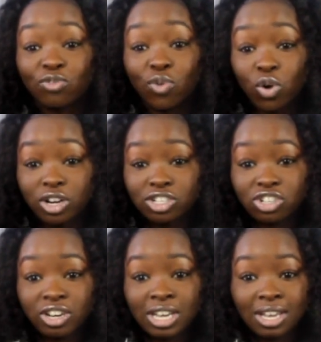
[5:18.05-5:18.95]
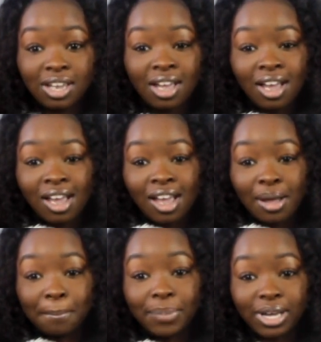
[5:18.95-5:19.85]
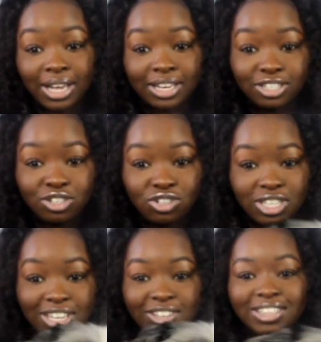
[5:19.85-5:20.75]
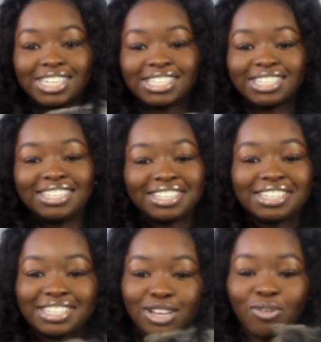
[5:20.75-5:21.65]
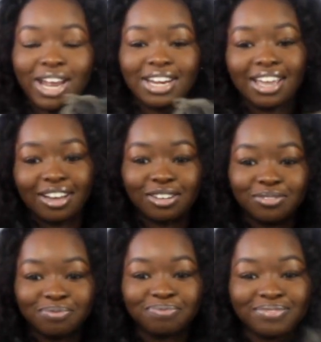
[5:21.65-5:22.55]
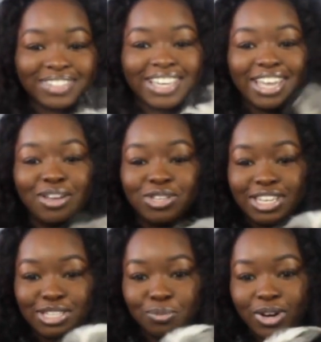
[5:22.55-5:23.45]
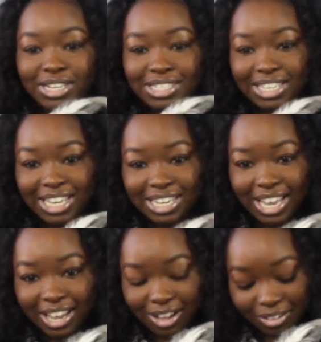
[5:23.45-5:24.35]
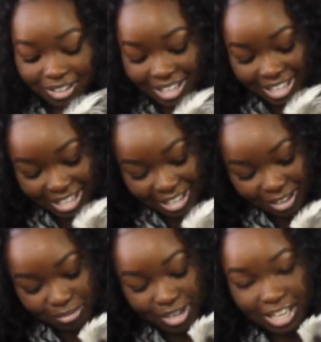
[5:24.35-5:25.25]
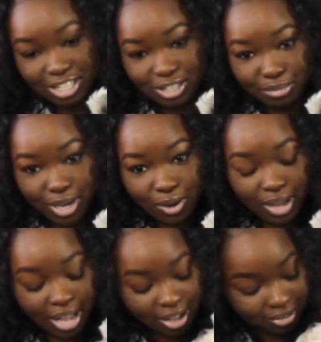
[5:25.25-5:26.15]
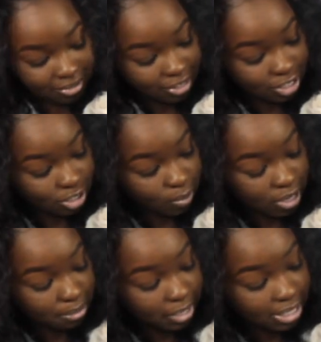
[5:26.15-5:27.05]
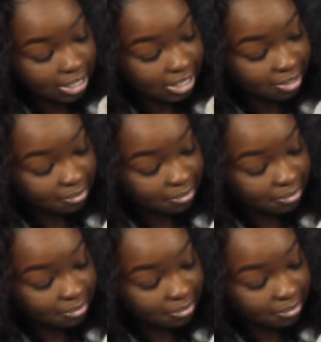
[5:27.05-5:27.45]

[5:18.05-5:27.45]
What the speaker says: for a treat, but usually he'll listen. So right now, he's wanting to get down, but he should be okay. Did you want a piece?